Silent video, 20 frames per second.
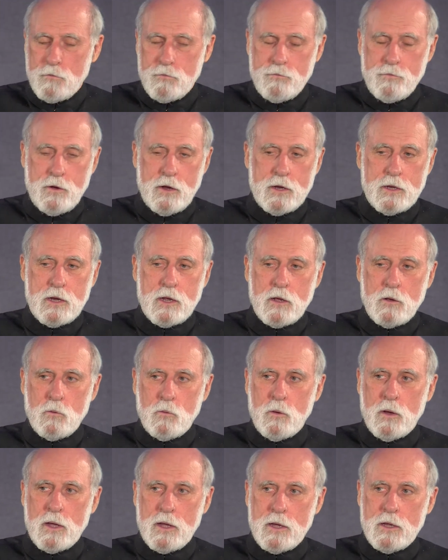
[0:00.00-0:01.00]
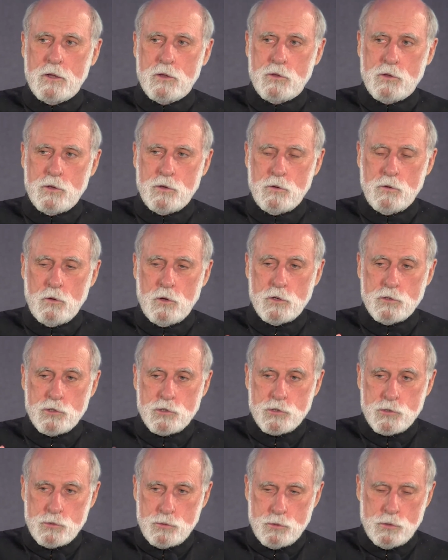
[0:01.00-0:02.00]
finding a way to
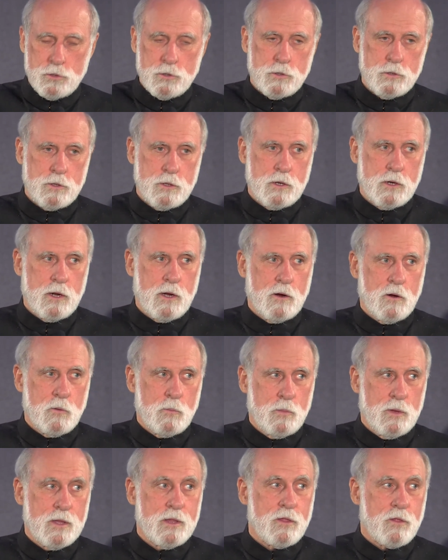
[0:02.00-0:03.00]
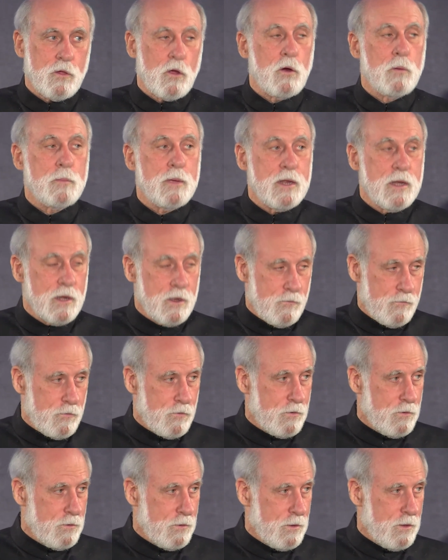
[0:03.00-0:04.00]
assure that our bits are meaningful